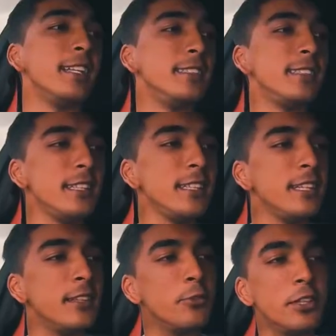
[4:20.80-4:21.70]
can
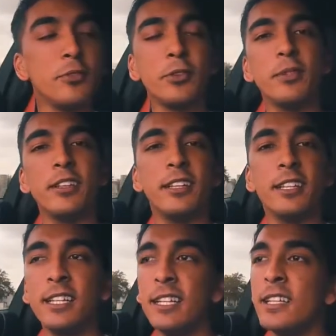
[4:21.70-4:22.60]
see in the rearview mirror
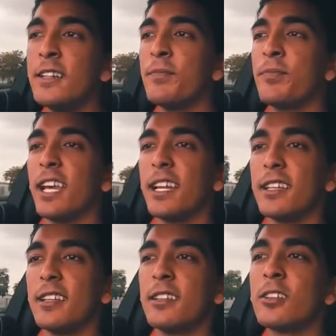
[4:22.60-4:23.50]
that
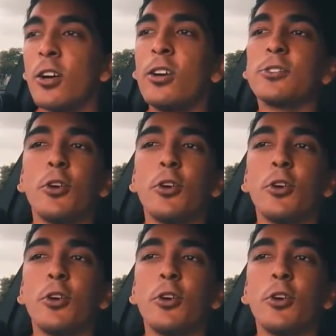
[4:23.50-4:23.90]
the car's